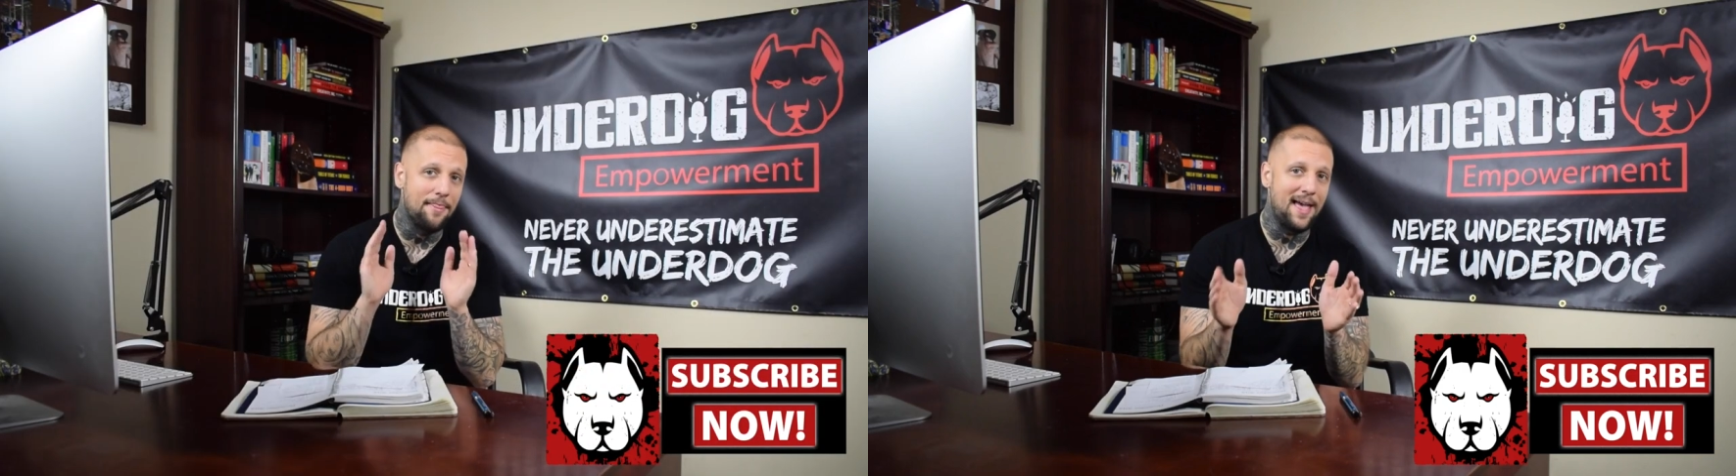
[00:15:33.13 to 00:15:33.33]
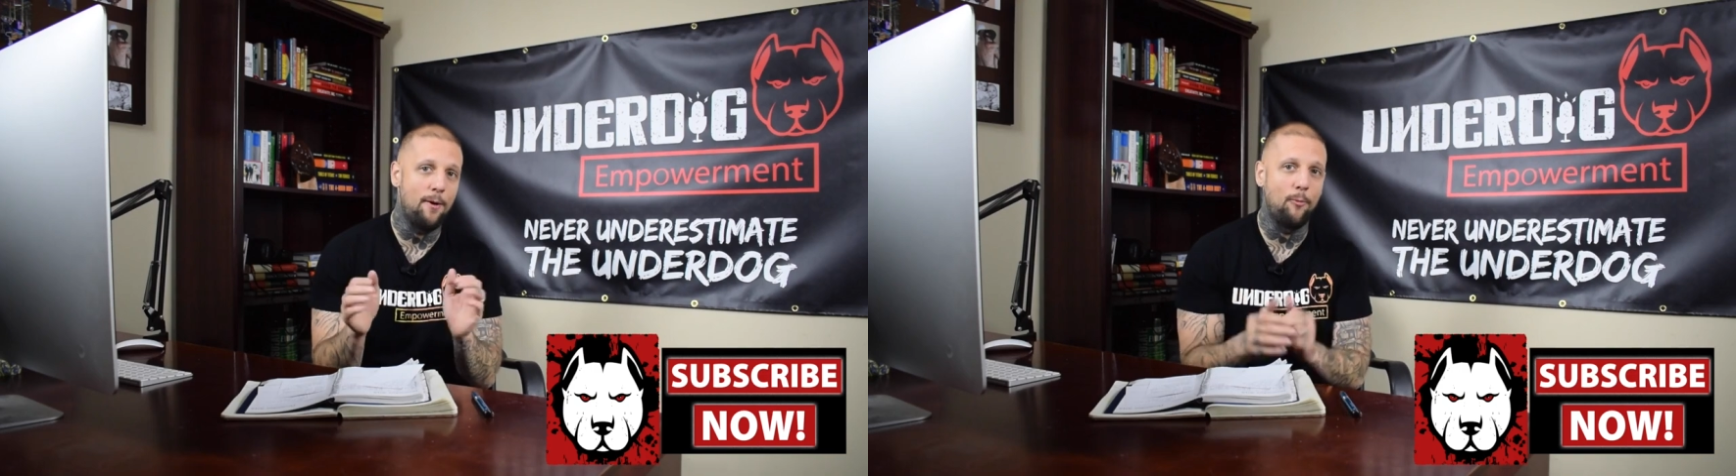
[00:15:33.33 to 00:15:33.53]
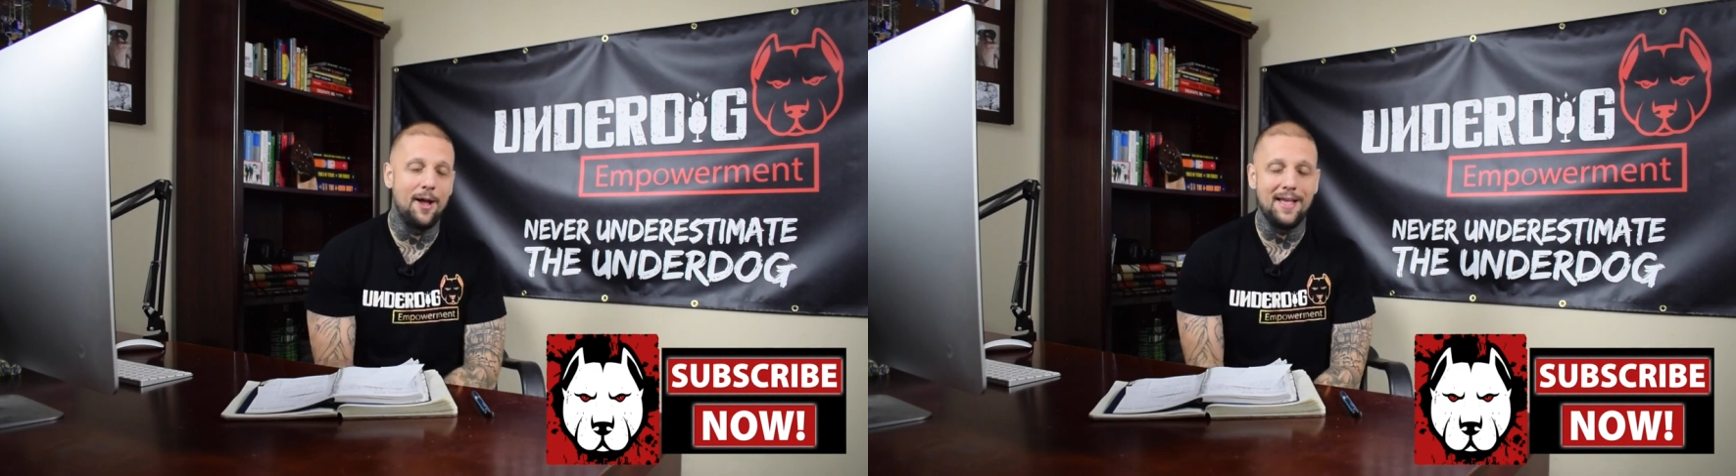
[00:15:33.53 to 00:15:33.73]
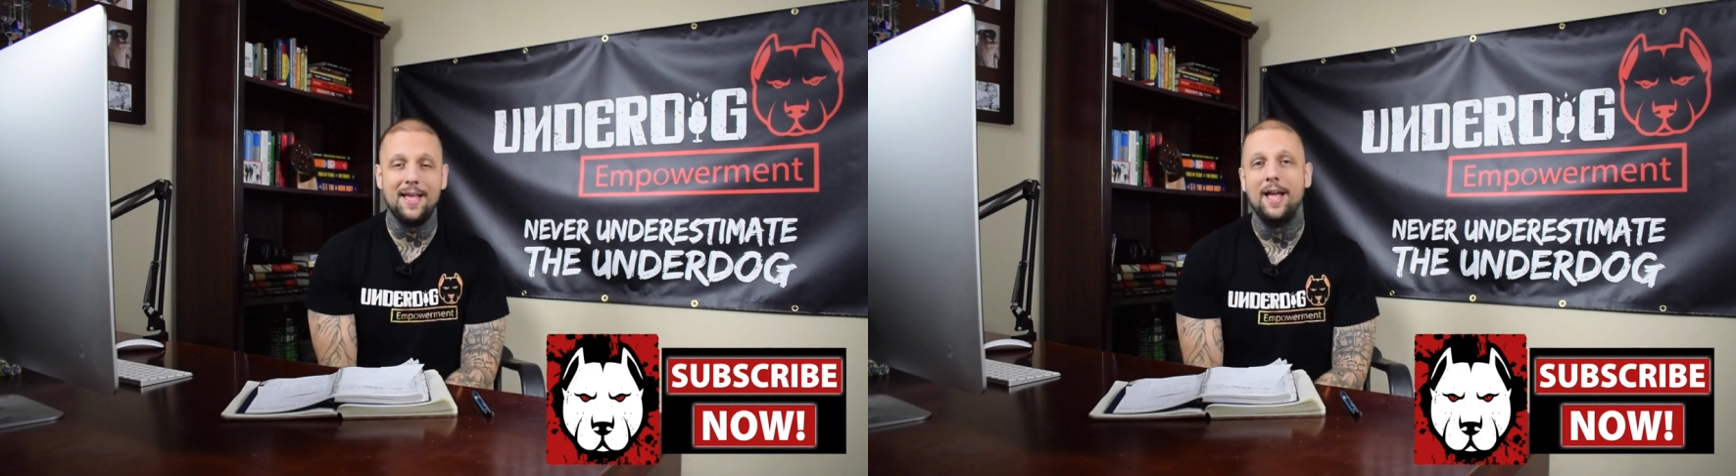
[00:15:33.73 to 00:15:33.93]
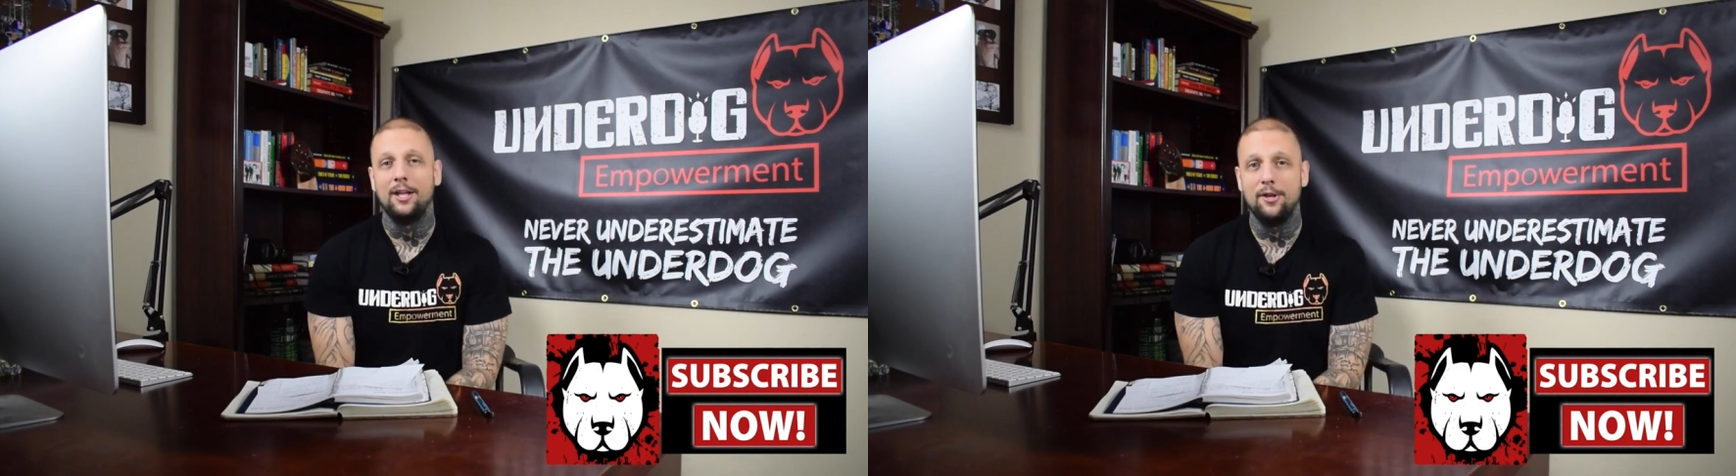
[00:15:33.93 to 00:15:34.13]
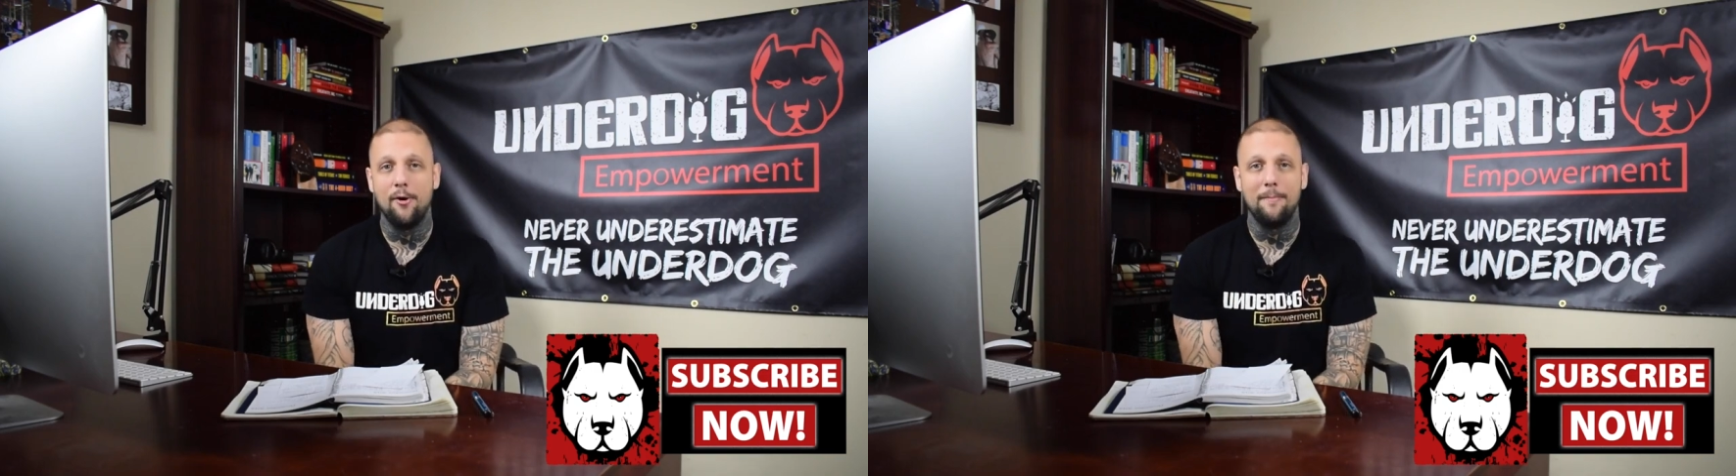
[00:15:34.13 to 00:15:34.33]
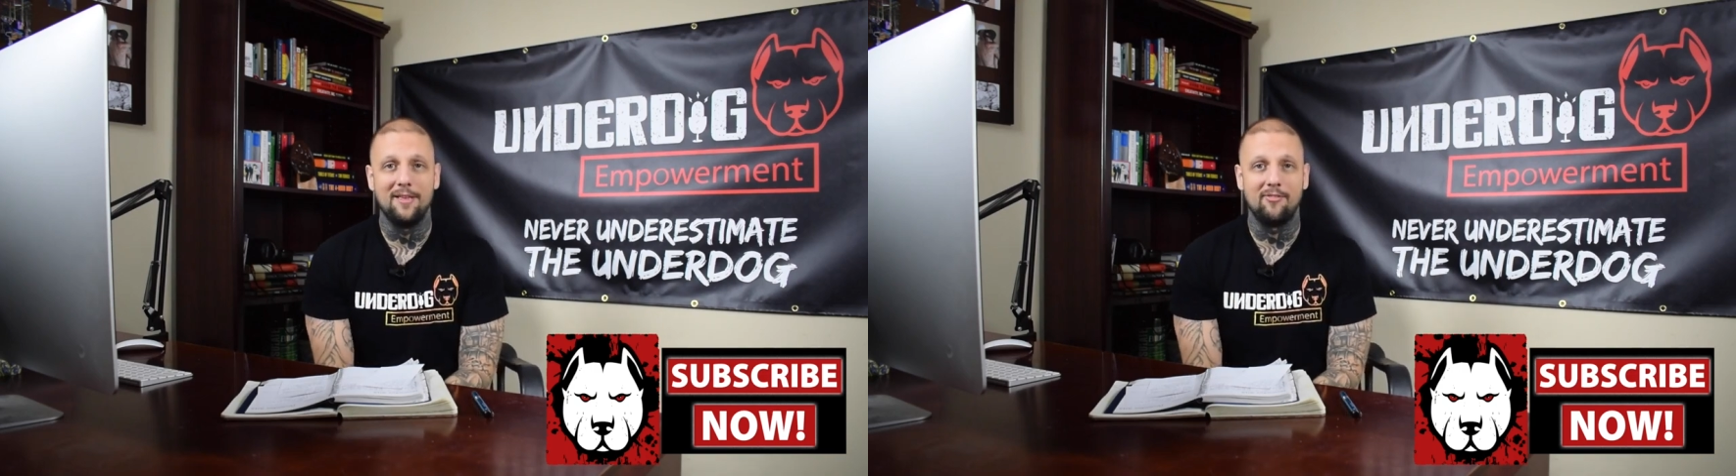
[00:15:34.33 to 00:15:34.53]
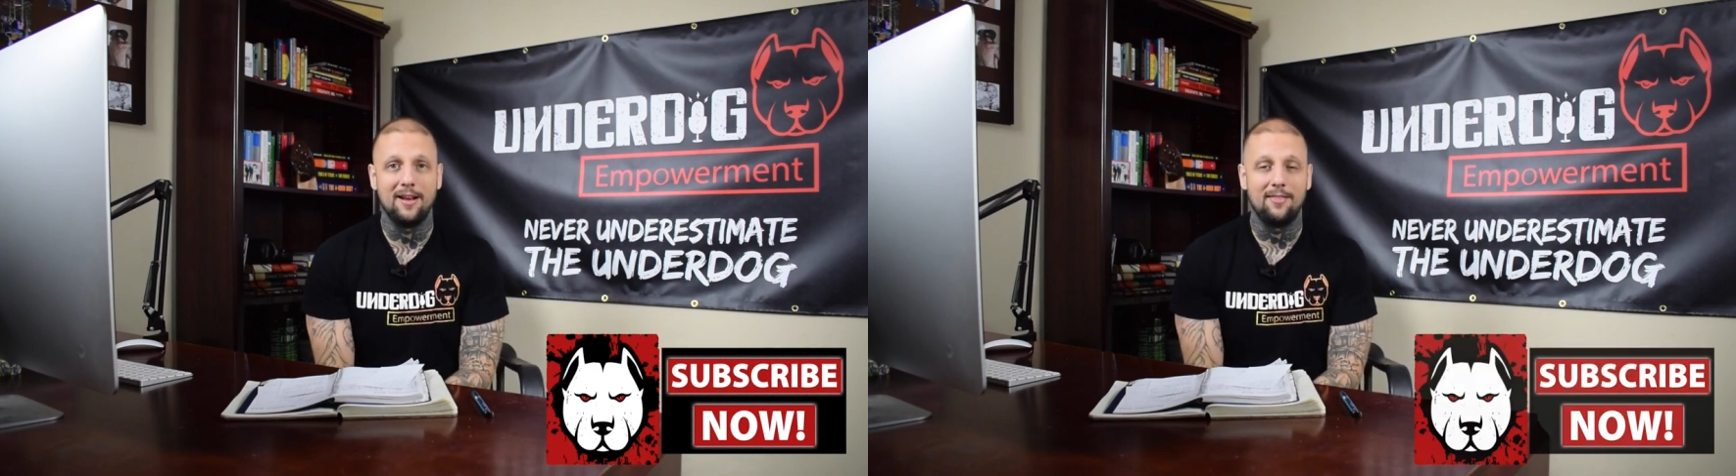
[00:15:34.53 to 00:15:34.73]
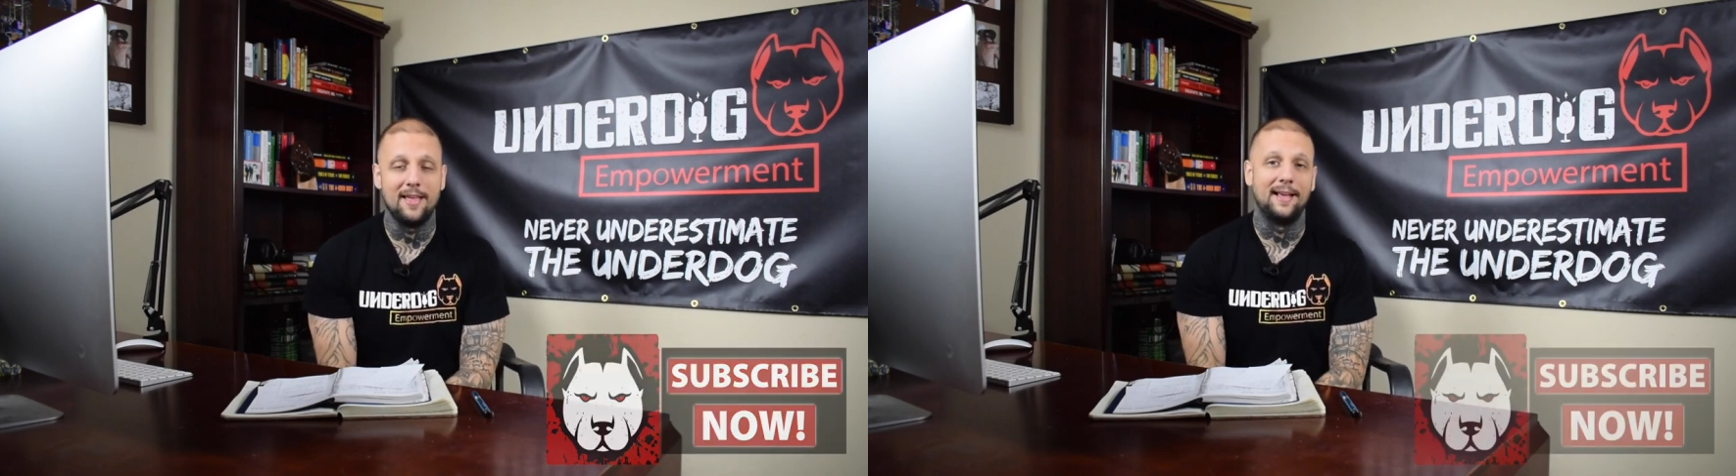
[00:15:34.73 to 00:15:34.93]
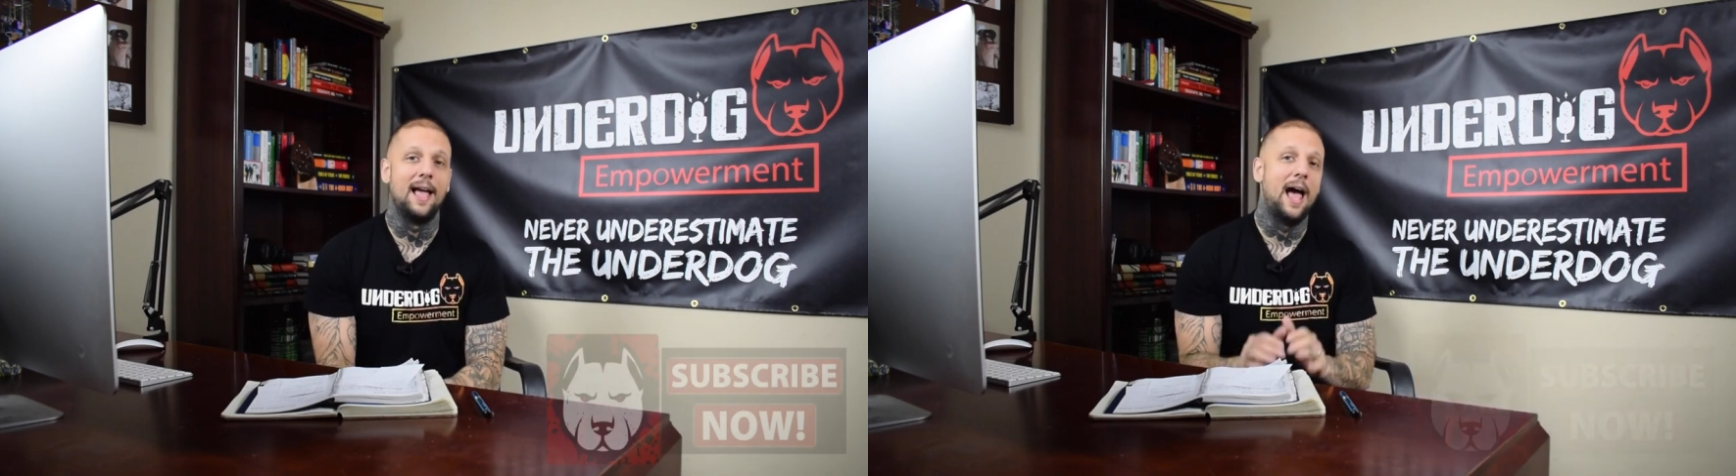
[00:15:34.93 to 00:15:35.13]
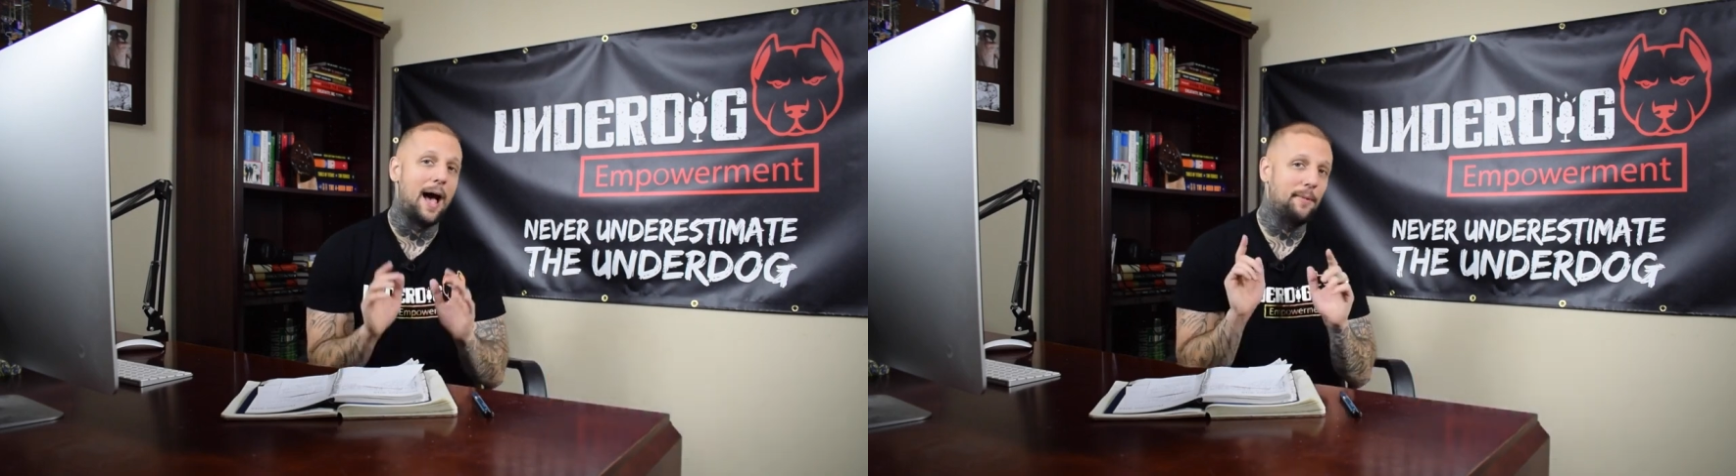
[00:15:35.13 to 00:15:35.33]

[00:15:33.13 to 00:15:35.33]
That way you don't miss anything.